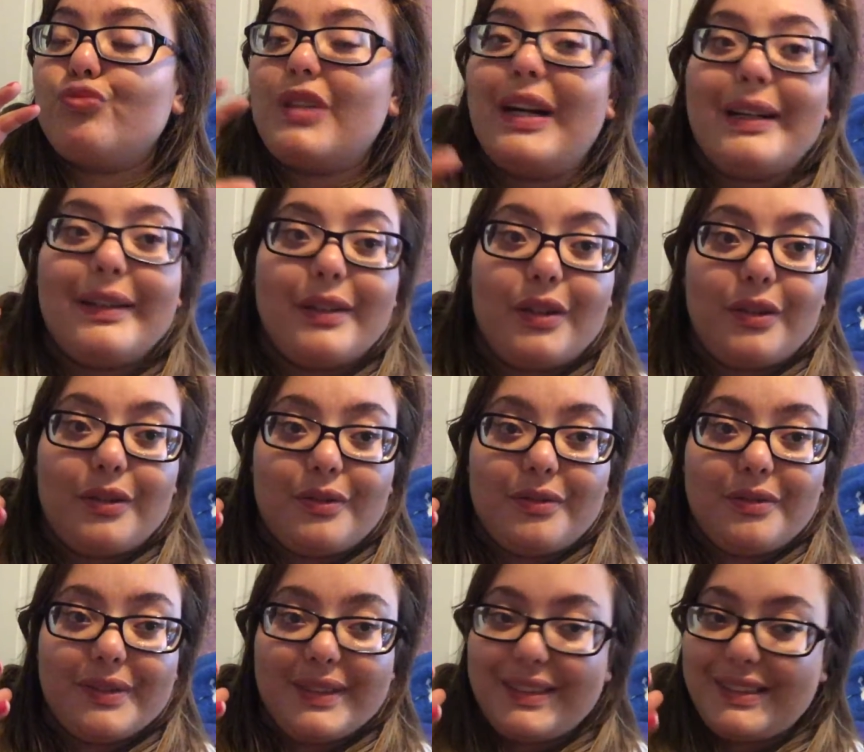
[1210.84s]
I know
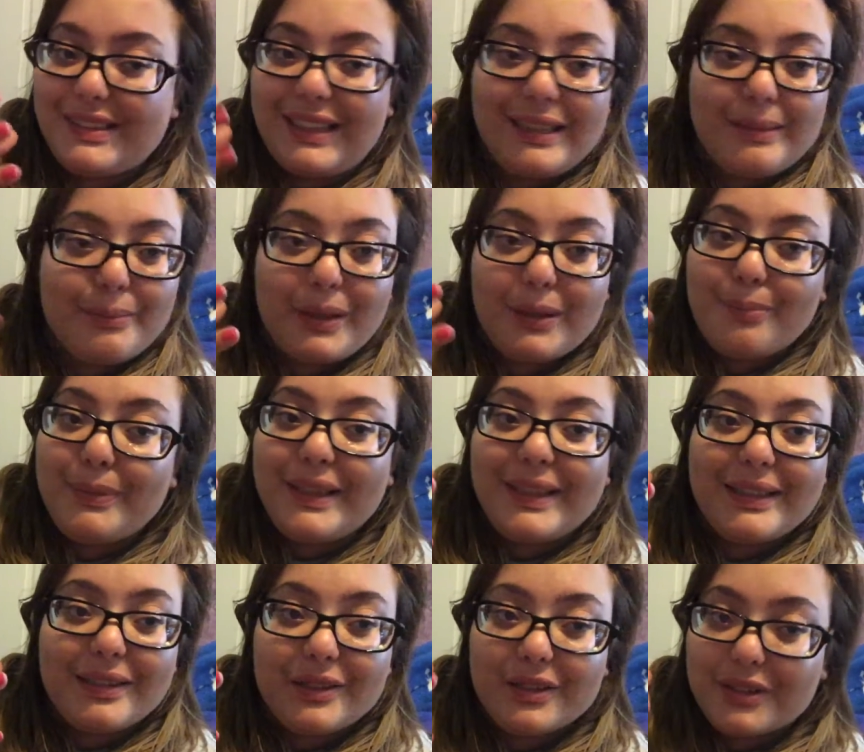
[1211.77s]
it's not about
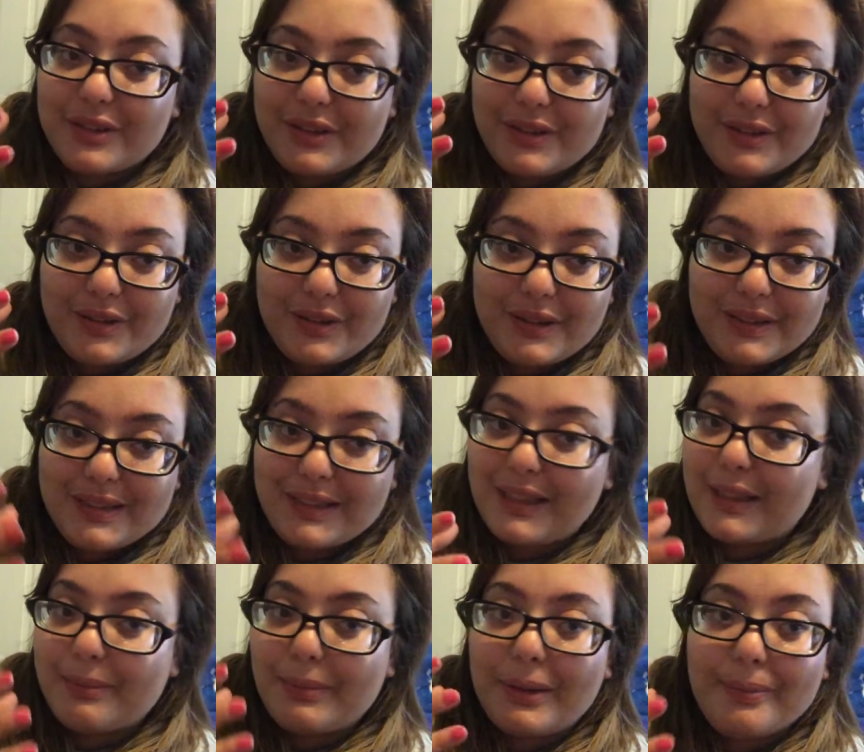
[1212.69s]
being good, it's
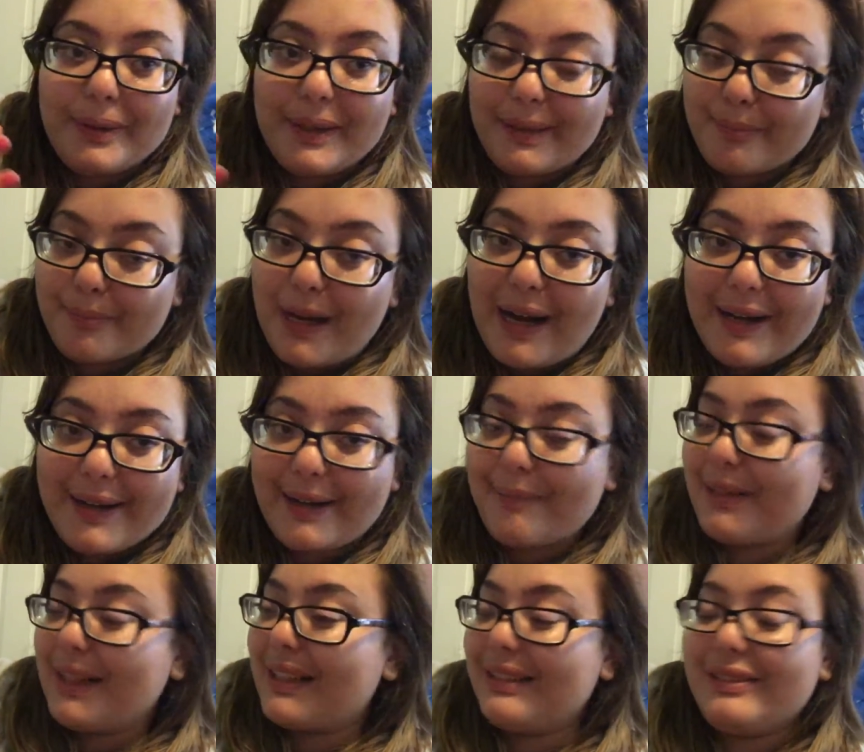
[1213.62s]
not about being bad.
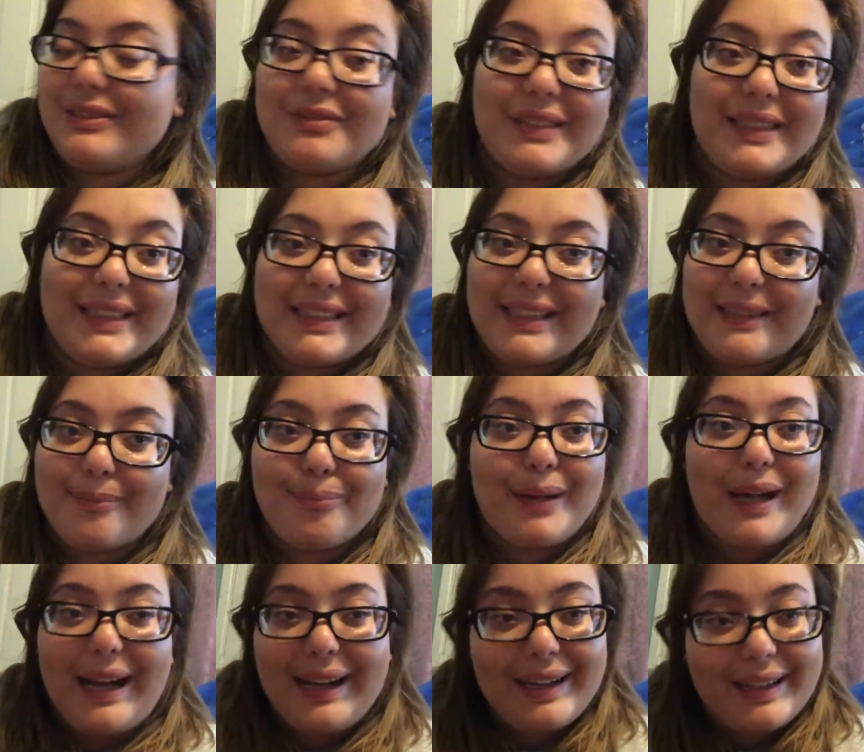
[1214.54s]
I'm not going to do anything
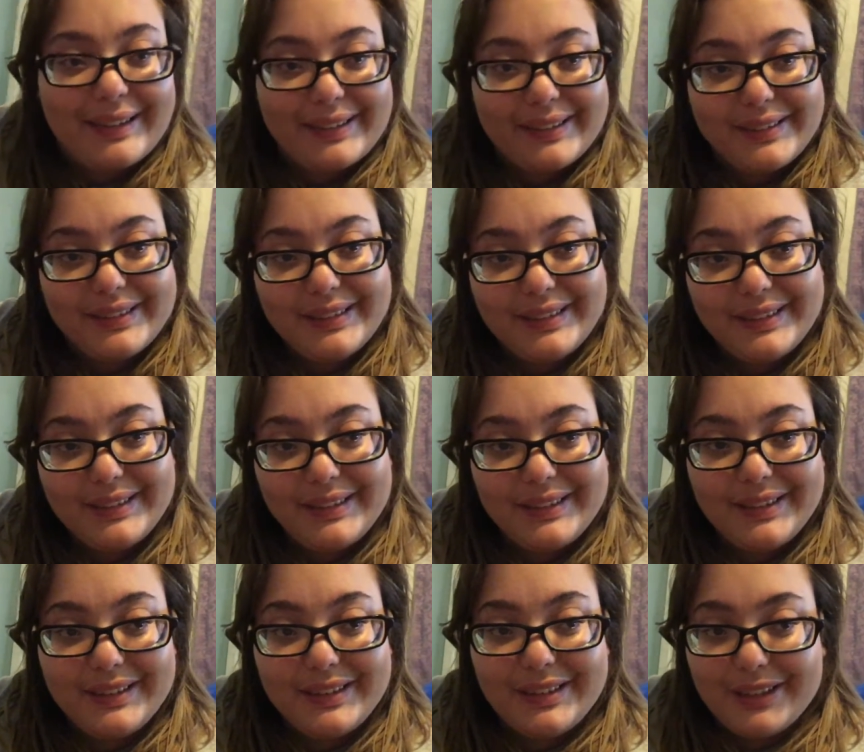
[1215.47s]
bad,
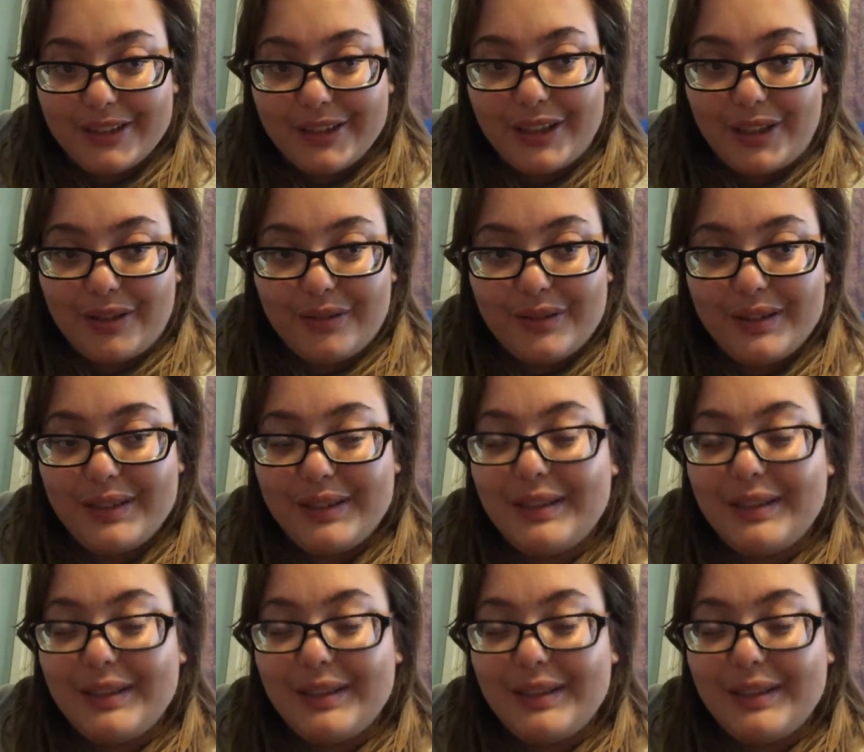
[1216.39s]
you know?